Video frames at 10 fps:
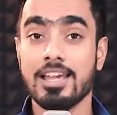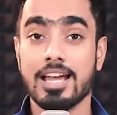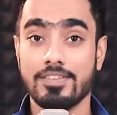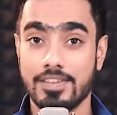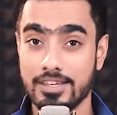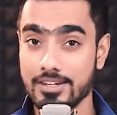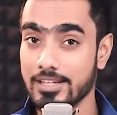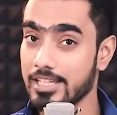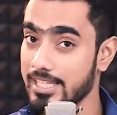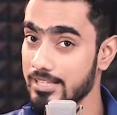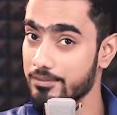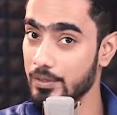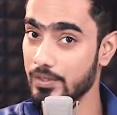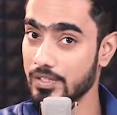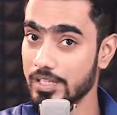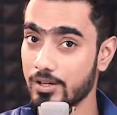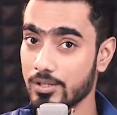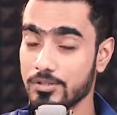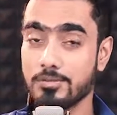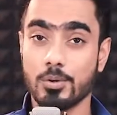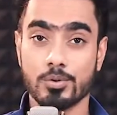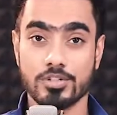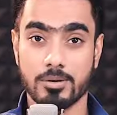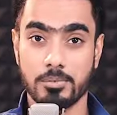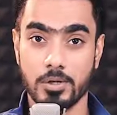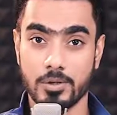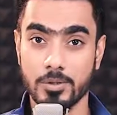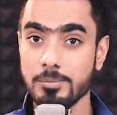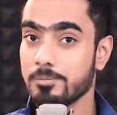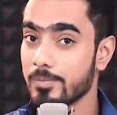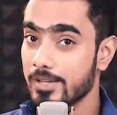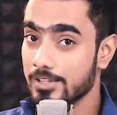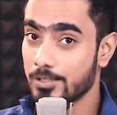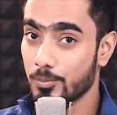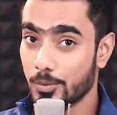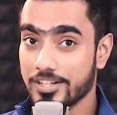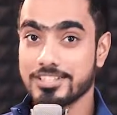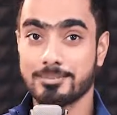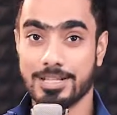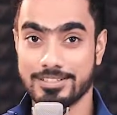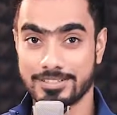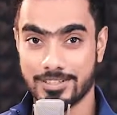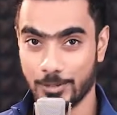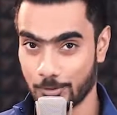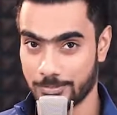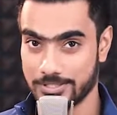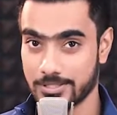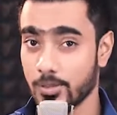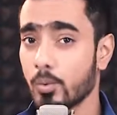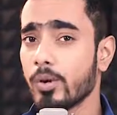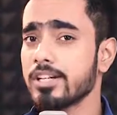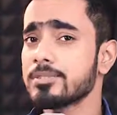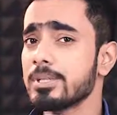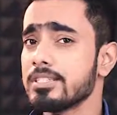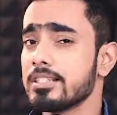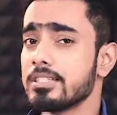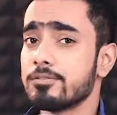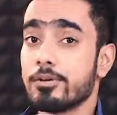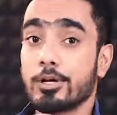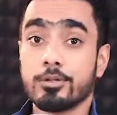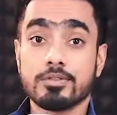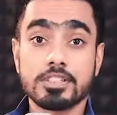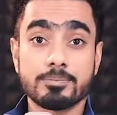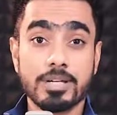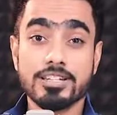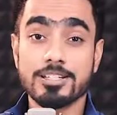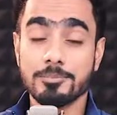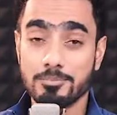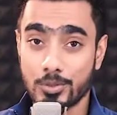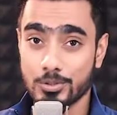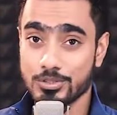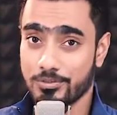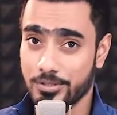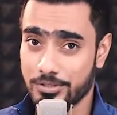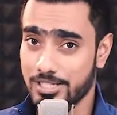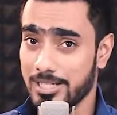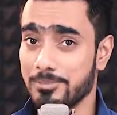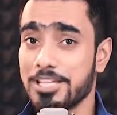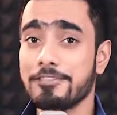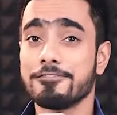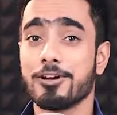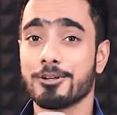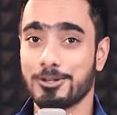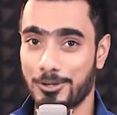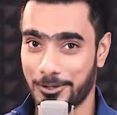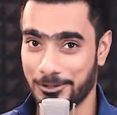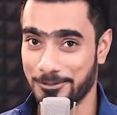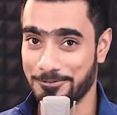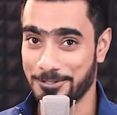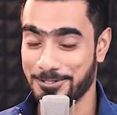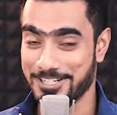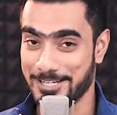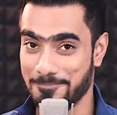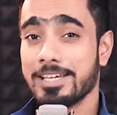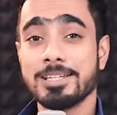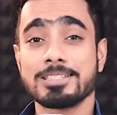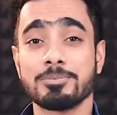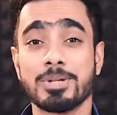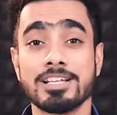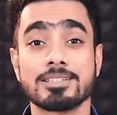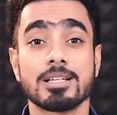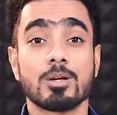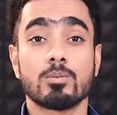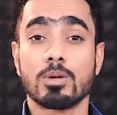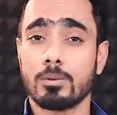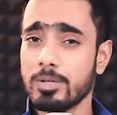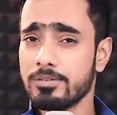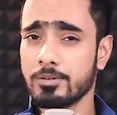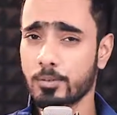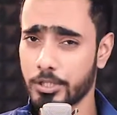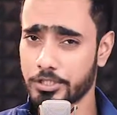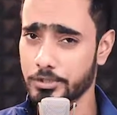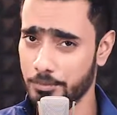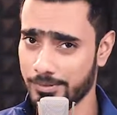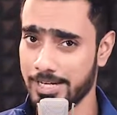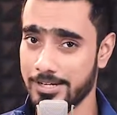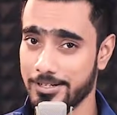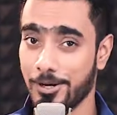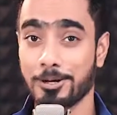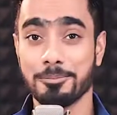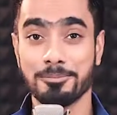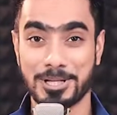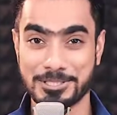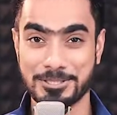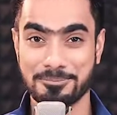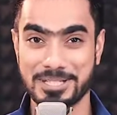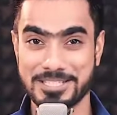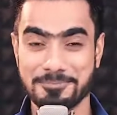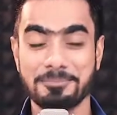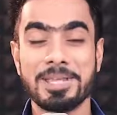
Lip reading: And then if you click on the Photoshop logo, the workspace opens. Workspace is where you will spend most of your time, if not all of your time. It is the place where we will work to create our masterpiece.